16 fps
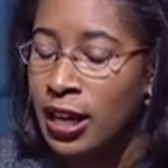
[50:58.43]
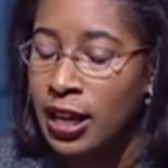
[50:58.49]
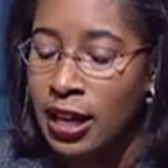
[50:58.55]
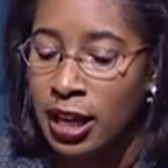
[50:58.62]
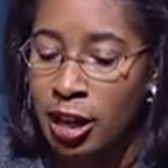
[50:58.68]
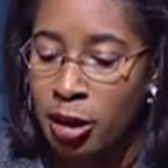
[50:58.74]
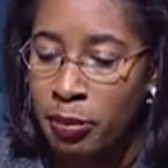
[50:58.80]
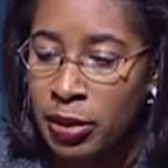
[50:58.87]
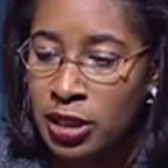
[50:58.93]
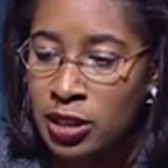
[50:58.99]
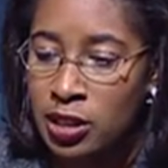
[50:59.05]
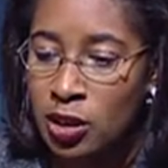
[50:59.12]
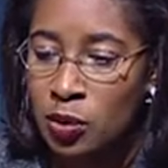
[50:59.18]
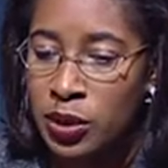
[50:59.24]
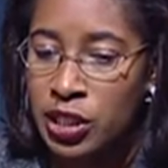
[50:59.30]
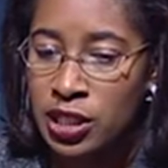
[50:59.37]
And
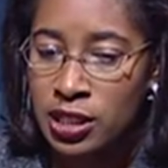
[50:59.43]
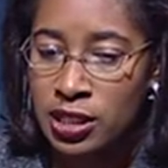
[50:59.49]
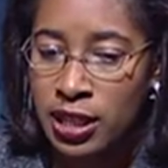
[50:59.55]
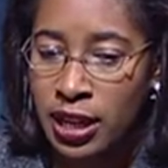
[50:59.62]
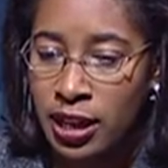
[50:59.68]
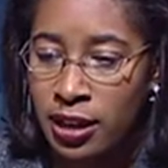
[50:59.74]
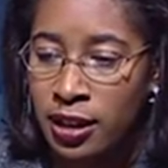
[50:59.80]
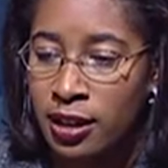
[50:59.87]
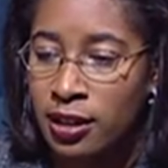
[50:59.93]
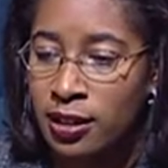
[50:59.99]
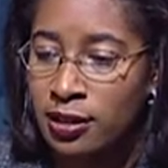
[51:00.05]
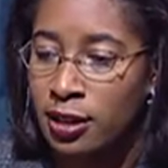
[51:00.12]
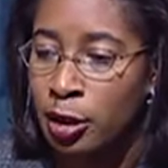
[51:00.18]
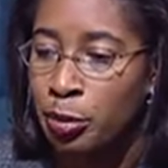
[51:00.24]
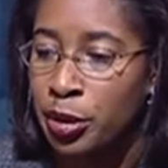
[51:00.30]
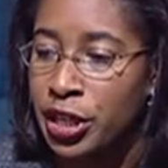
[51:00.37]
so we just had
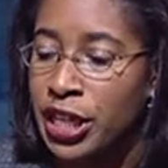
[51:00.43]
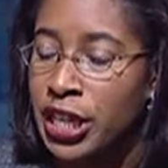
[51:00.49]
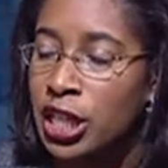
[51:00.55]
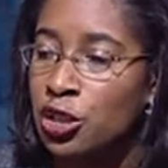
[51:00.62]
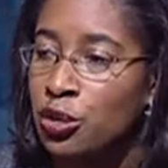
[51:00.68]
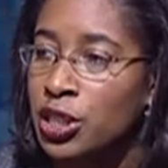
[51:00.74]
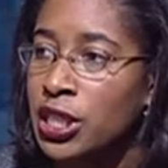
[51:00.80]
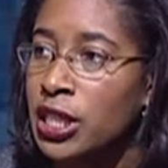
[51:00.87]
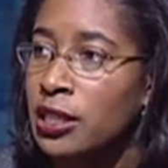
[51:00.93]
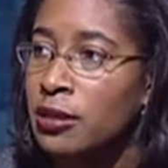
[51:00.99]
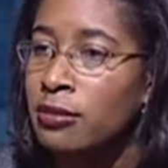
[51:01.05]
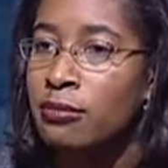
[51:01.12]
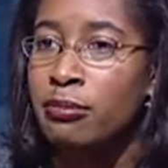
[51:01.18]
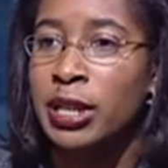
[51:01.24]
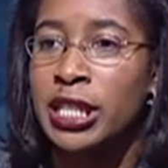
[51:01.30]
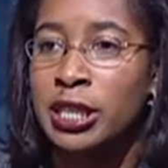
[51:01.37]
a pretty interesting
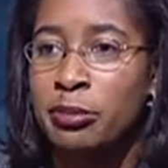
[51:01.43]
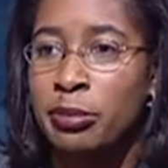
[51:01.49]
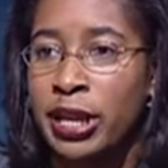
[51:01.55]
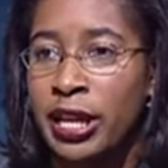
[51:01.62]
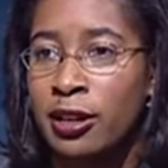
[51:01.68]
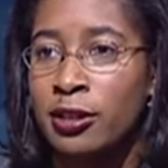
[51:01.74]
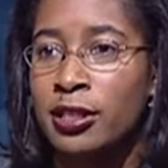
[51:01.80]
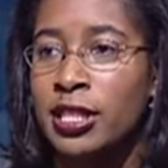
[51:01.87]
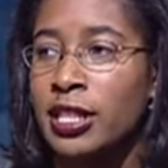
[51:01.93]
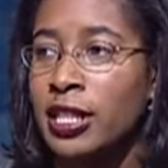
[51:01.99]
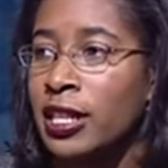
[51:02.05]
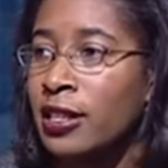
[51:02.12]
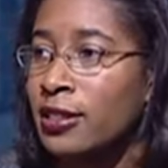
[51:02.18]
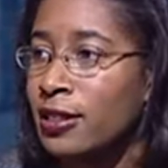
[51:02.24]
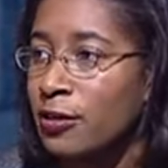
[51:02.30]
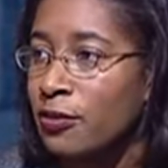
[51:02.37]
budget battle to get